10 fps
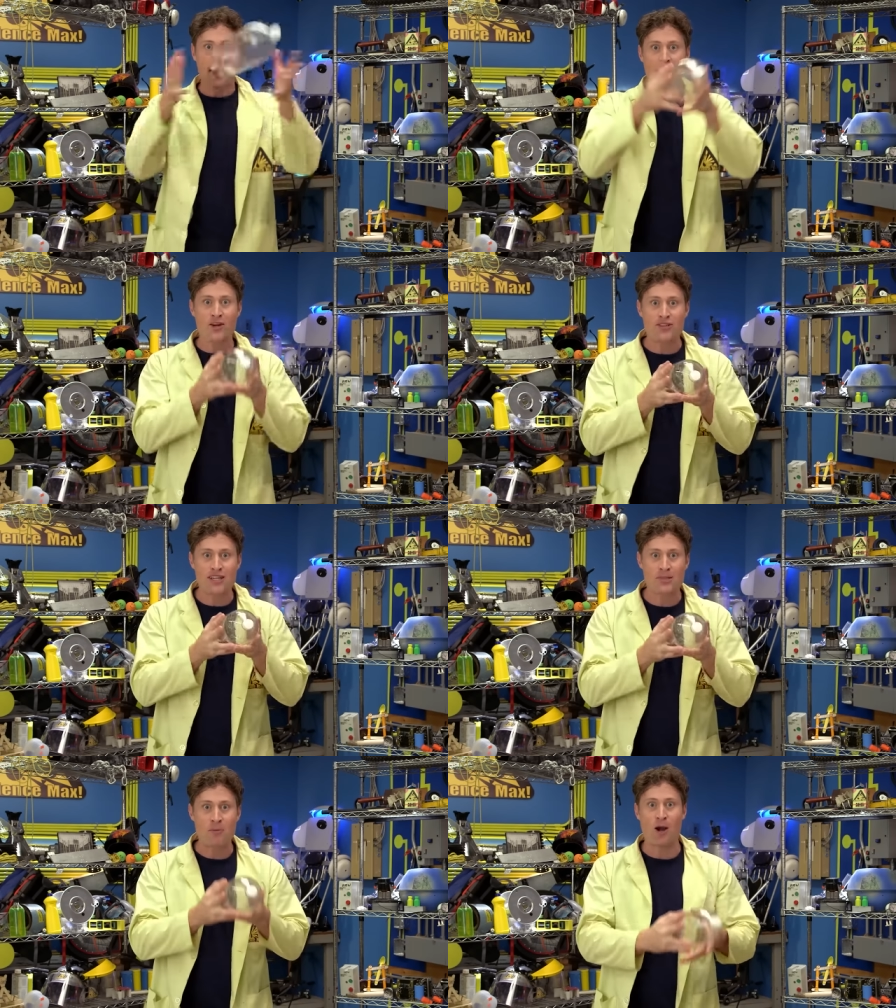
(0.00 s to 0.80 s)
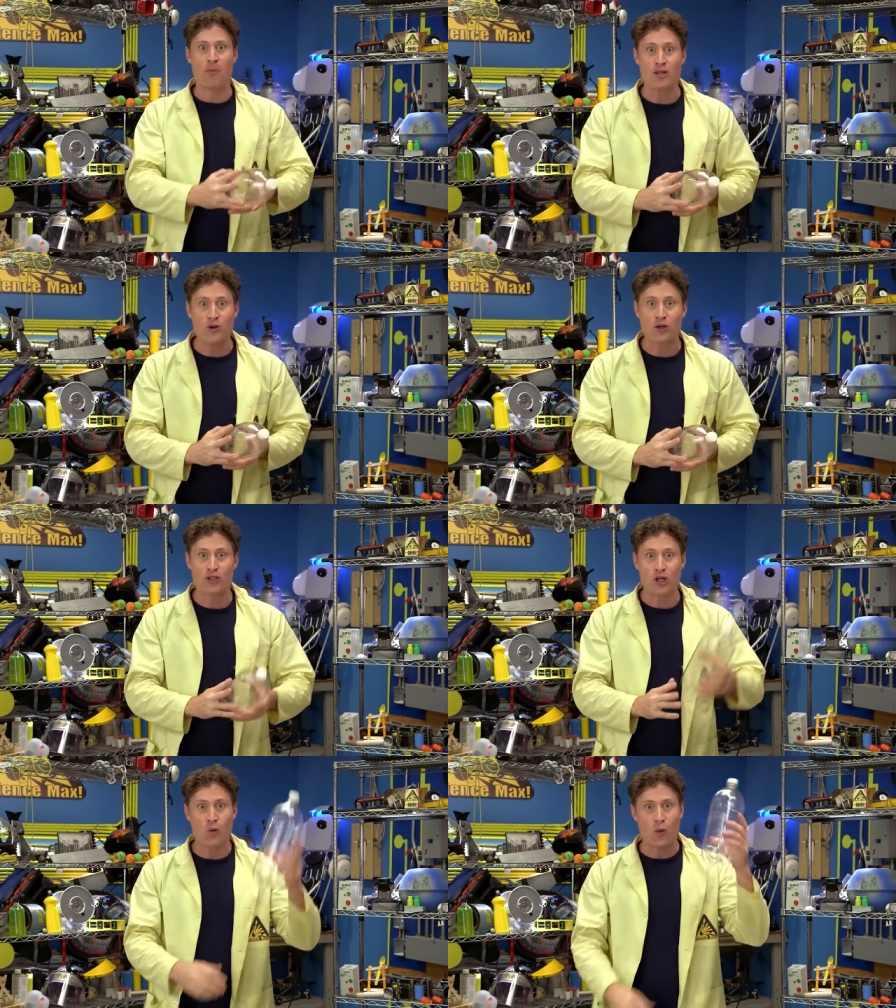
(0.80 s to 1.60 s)
Here's an experiment you can
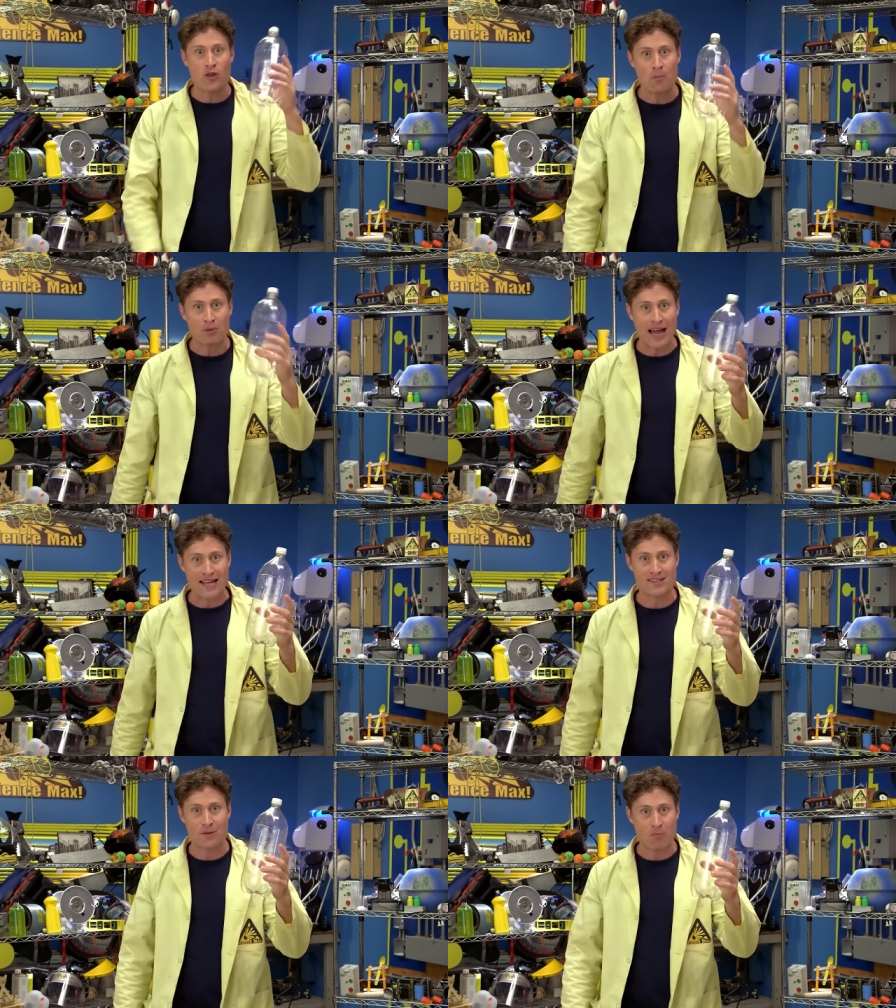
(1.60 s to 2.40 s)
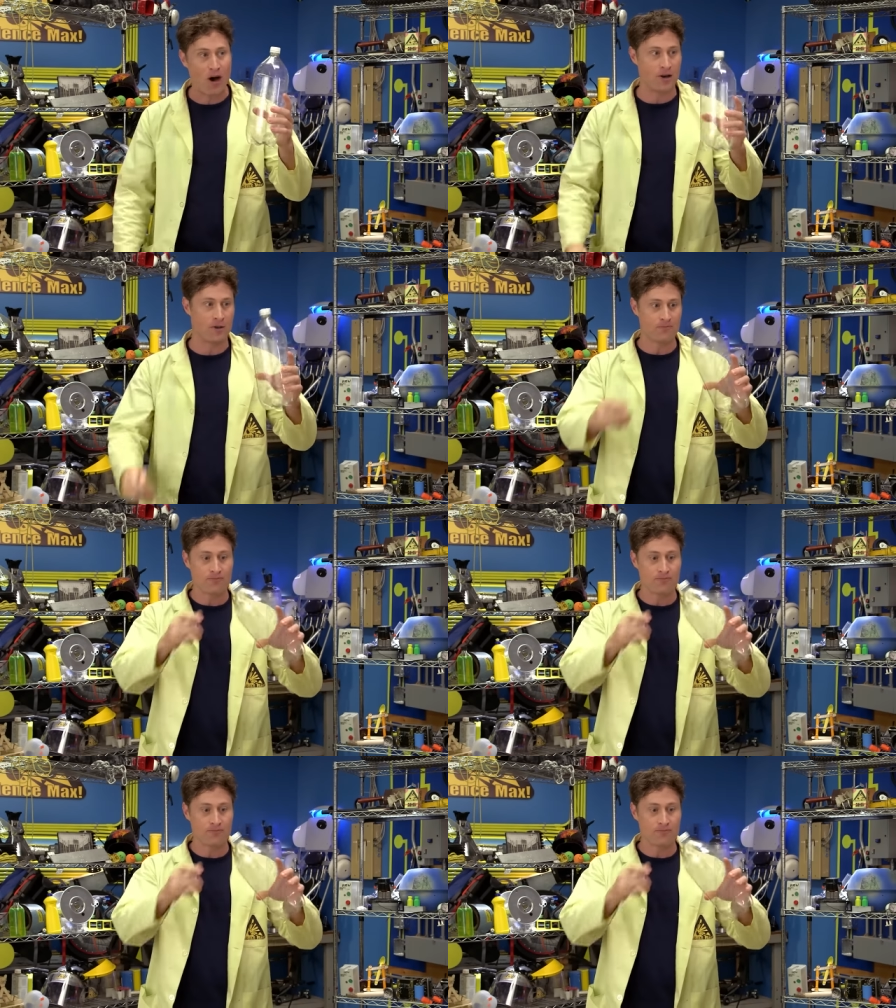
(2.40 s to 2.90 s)
do with a plastic bottle.